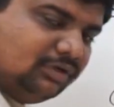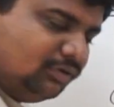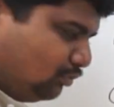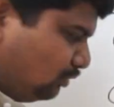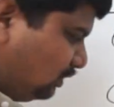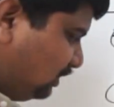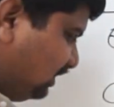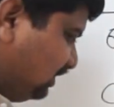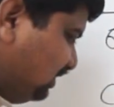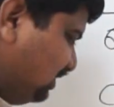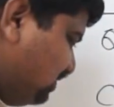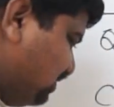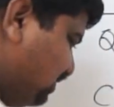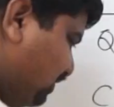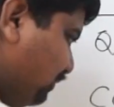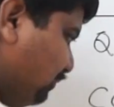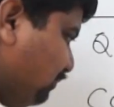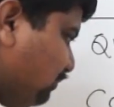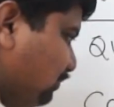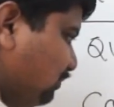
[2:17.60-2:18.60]
What is this
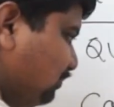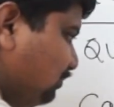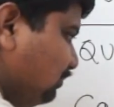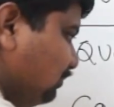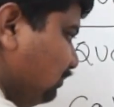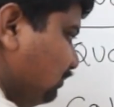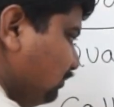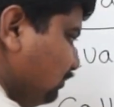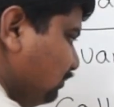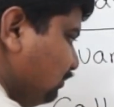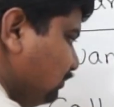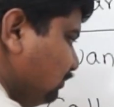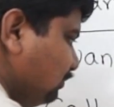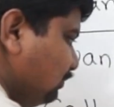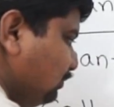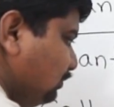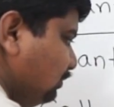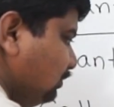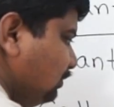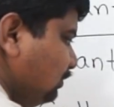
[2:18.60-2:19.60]
Q?
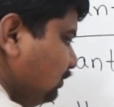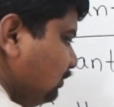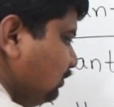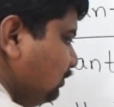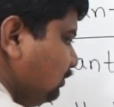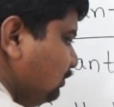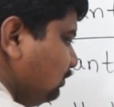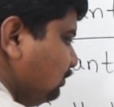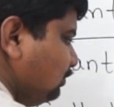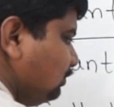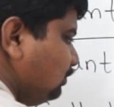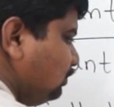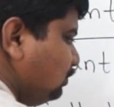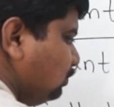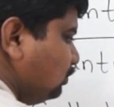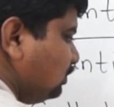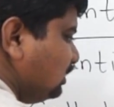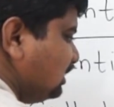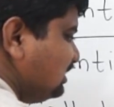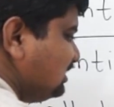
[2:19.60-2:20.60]

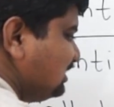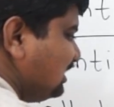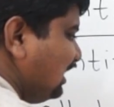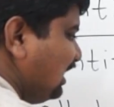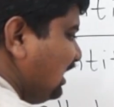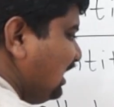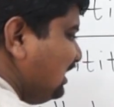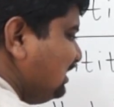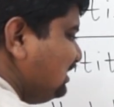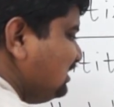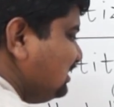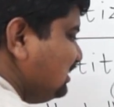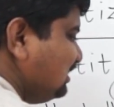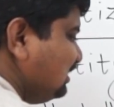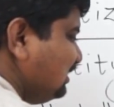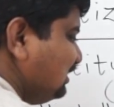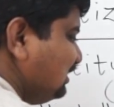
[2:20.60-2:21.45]
Total charge.